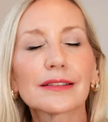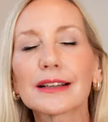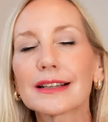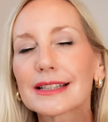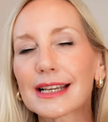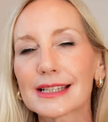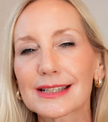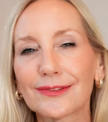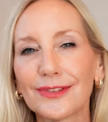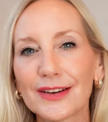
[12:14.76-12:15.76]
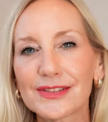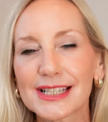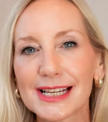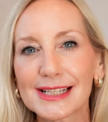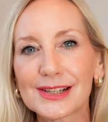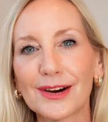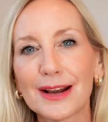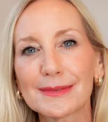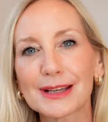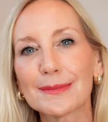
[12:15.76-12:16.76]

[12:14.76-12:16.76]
it says 5 to 10 times.